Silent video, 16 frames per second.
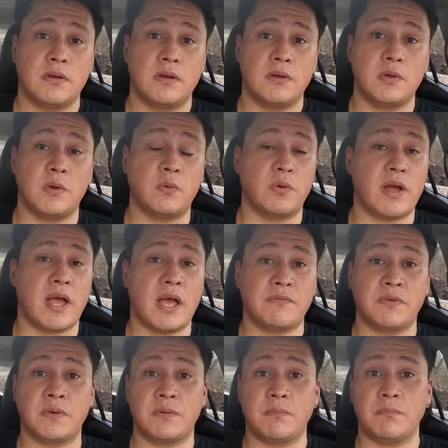you will have
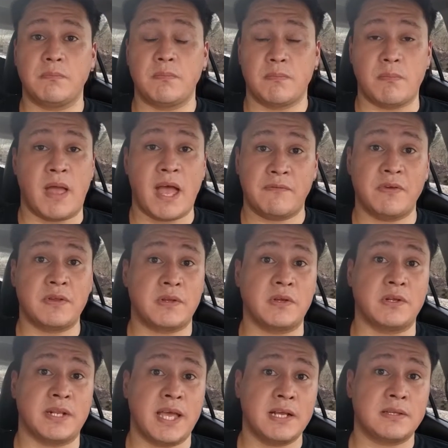to have it
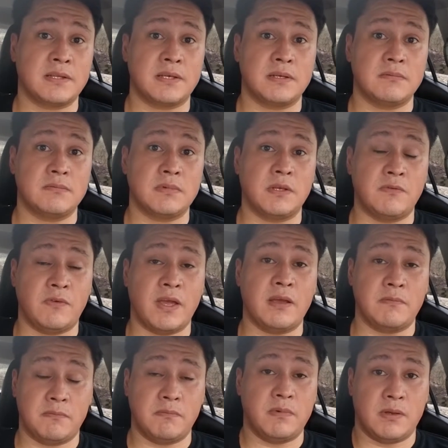connected if
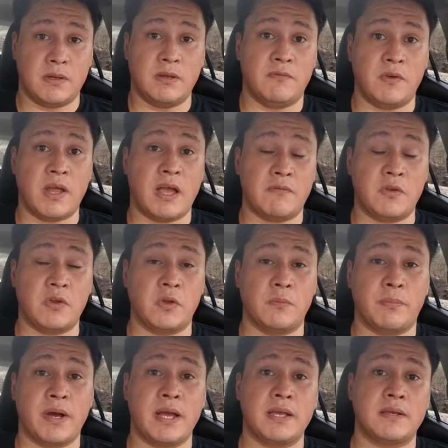you have it in your
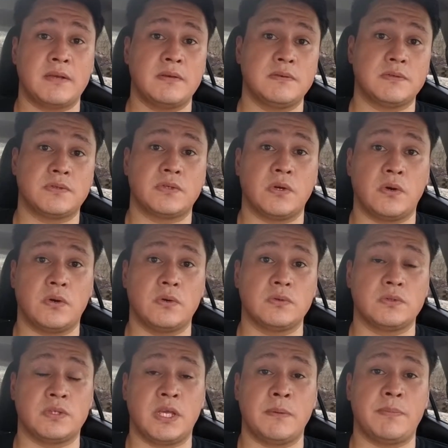bike, so
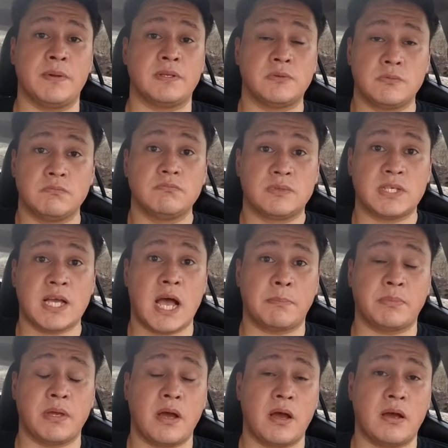to keep it
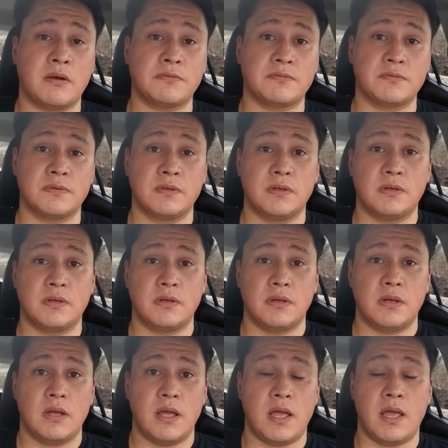topped off
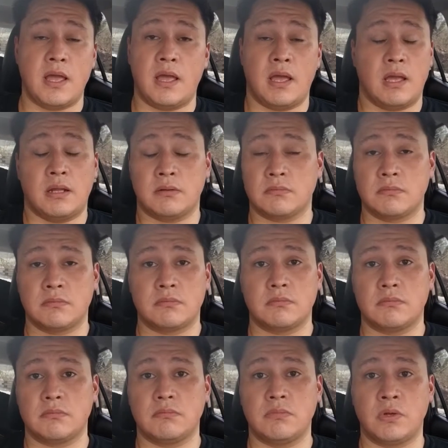and
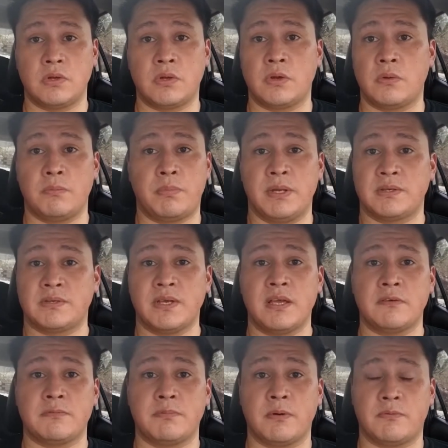you could be
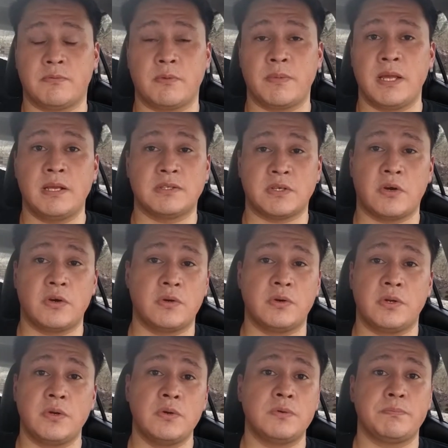safe. But for me, it's hard to
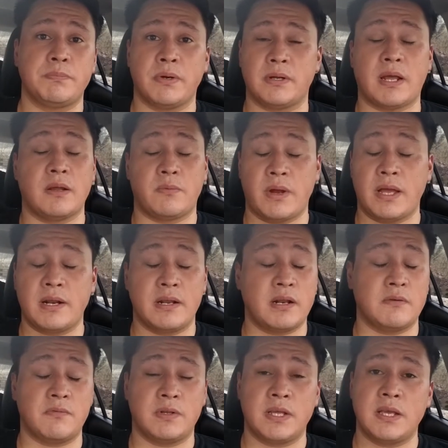do, but I ride it
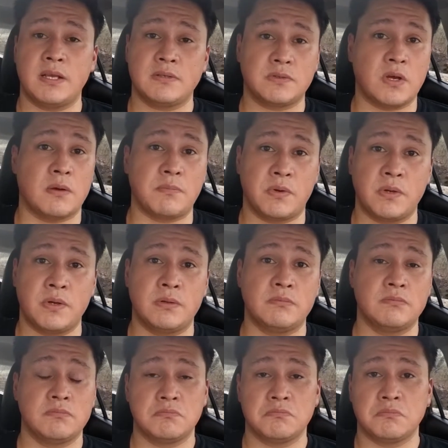every day, so I'm good.
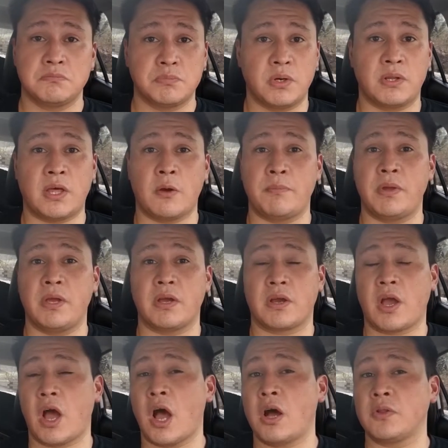But that'll be a
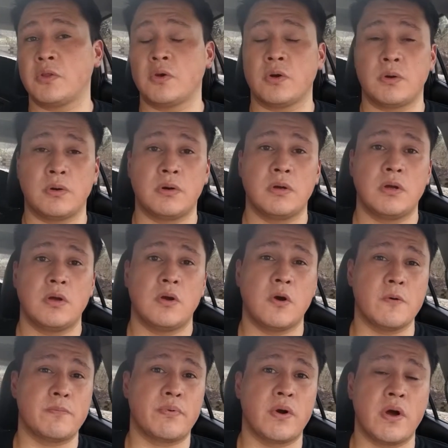con or
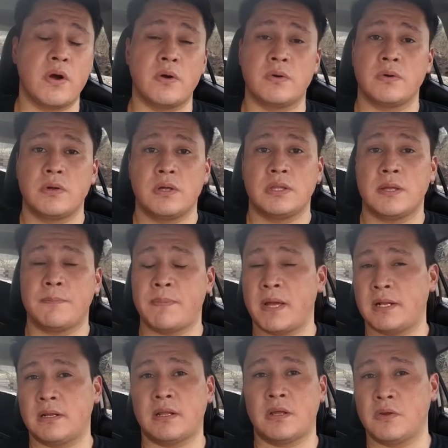pro
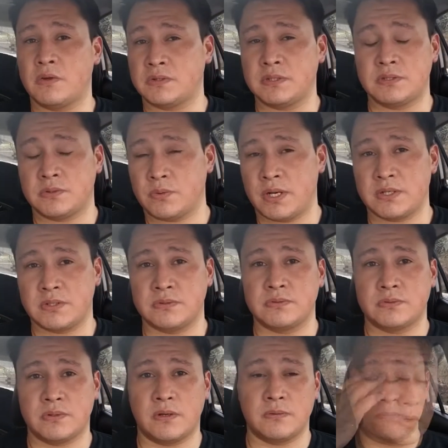depending on your situation.
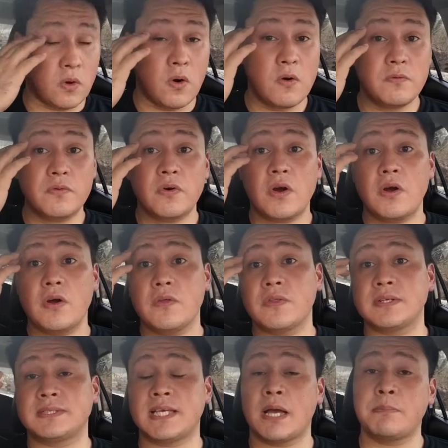So overall,
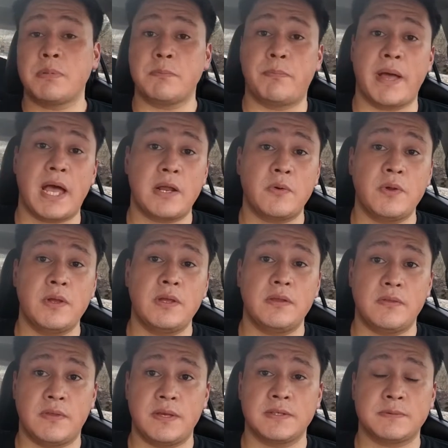the type of battery
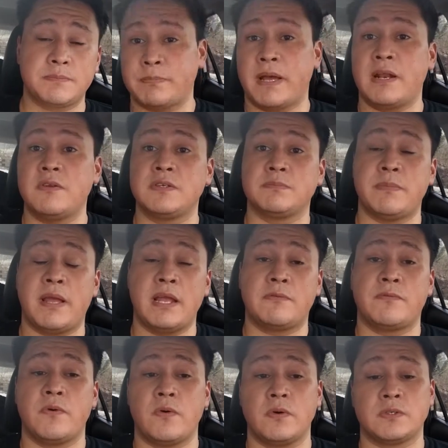this battery is made
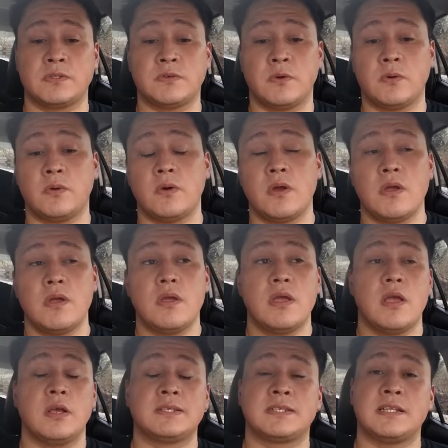for, so
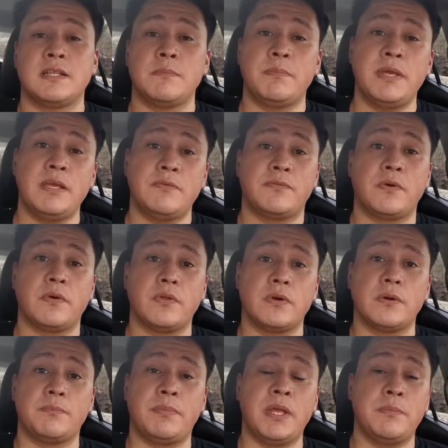it's gonna be for
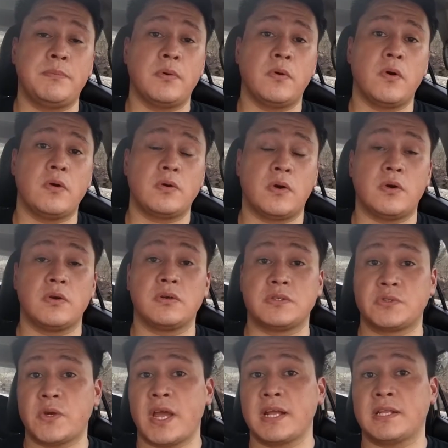the people going to
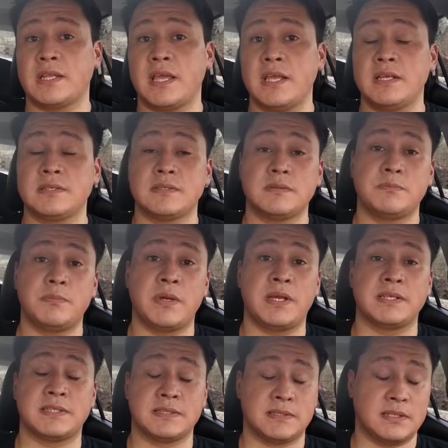track days
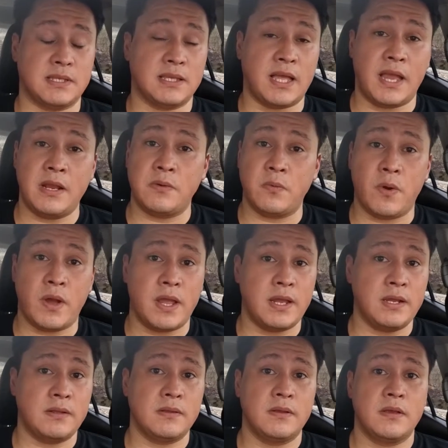because it's
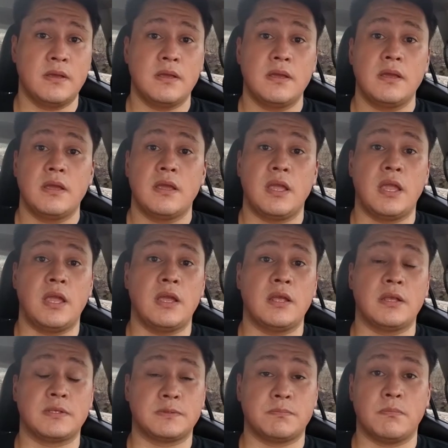lightweight.
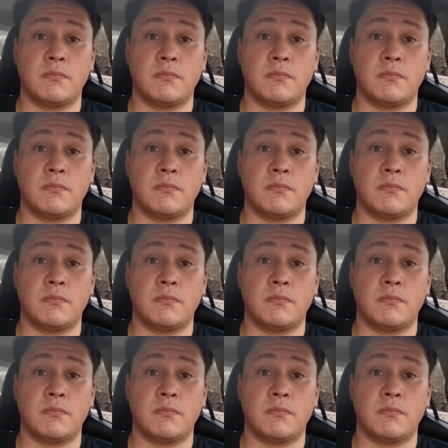It